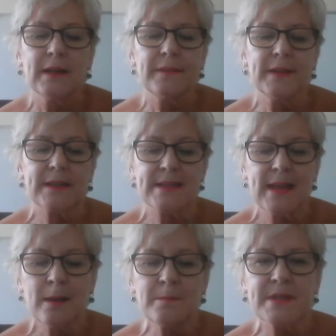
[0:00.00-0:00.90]
The
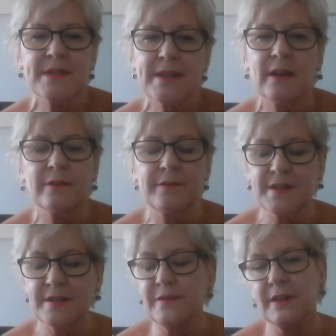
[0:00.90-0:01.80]
exam itself is
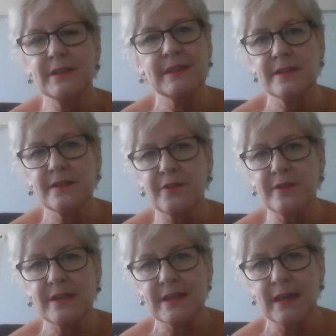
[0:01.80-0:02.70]
divided into
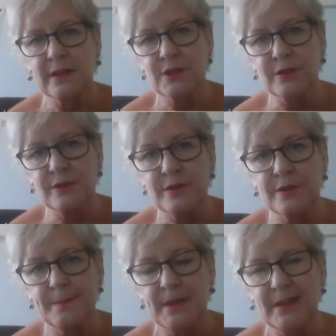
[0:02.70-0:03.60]
3 sections,
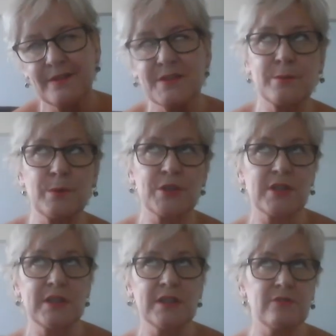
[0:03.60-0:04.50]
and I've switched
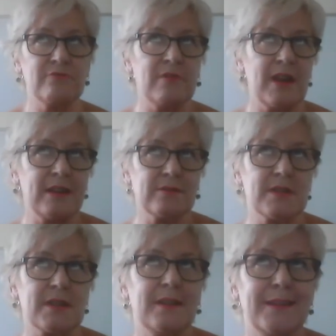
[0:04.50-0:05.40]
these around
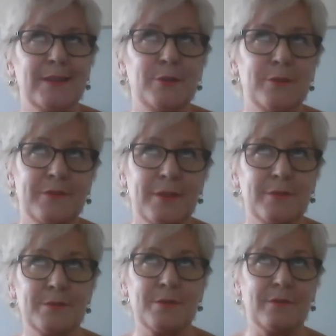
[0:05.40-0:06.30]
slightly.
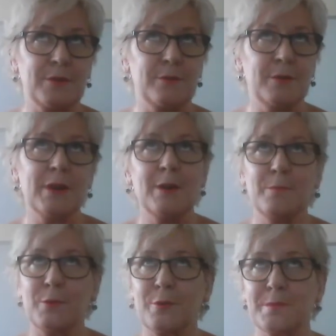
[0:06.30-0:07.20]
Those of you
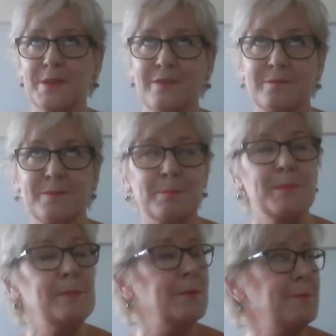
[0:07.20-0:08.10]
more observant
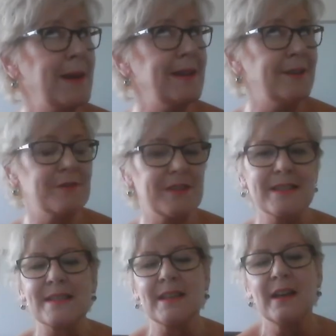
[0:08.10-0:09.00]
people may
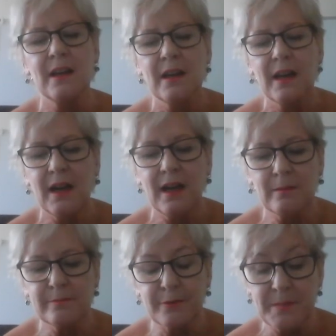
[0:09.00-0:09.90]
notice
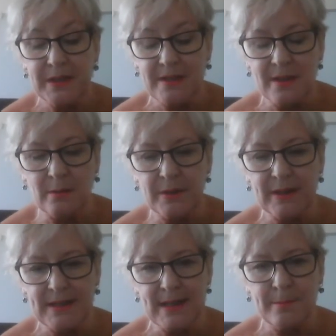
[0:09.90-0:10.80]
from the example
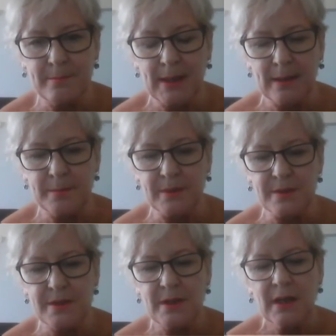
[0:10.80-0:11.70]
exam papers.